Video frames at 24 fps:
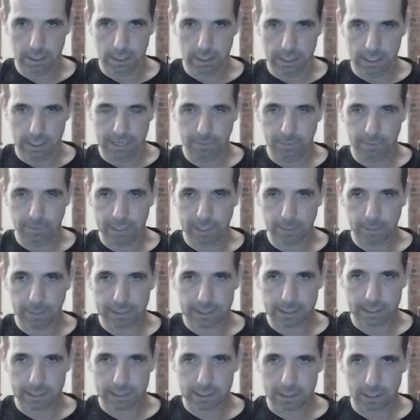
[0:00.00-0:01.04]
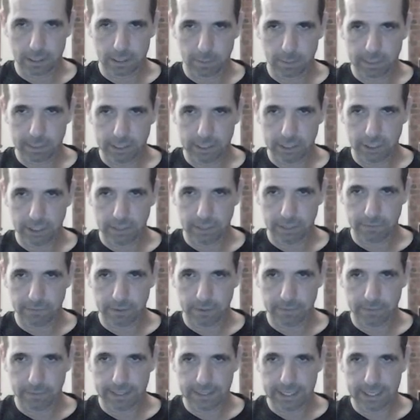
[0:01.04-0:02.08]
If we go back to the start, play
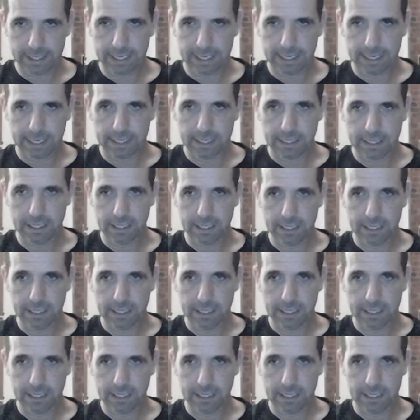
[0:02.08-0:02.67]
g5 again.